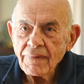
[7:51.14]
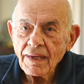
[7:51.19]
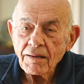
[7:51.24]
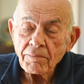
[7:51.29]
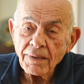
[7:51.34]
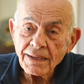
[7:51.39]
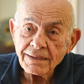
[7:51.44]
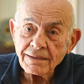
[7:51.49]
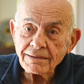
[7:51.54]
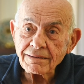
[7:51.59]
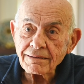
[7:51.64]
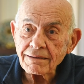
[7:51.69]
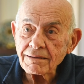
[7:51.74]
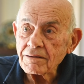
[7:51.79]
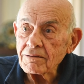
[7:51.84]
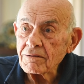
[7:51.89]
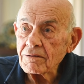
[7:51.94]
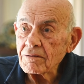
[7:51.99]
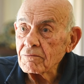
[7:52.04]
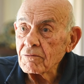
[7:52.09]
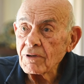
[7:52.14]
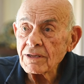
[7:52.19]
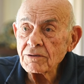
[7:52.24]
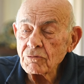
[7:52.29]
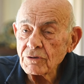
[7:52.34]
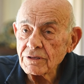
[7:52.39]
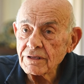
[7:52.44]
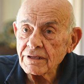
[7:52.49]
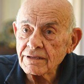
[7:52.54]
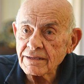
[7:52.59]
But when
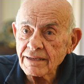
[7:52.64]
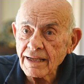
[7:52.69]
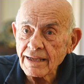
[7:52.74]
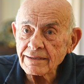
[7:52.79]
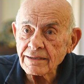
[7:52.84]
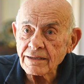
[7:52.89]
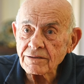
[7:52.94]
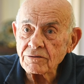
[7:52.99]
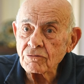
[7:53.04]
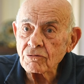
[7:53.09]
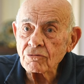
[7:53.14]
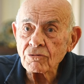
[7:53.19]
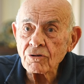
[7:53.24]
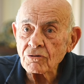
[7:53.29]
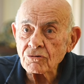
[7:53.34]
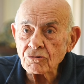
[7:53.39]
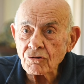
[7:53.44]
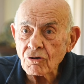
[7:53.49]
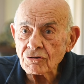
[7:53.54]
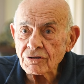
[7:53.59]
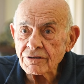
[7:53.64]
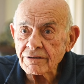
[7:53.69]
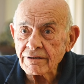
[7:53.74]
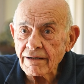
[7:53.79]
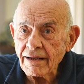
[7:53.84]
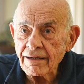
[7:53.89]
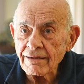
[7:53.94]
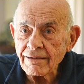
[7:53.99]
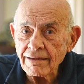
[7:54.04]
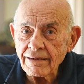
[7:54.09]
we decided to go to
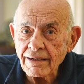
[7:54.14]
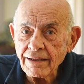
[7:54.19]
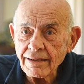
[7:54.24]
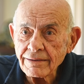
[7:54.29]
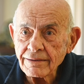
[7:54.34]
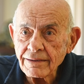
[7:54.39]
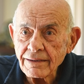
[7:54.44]
Australia,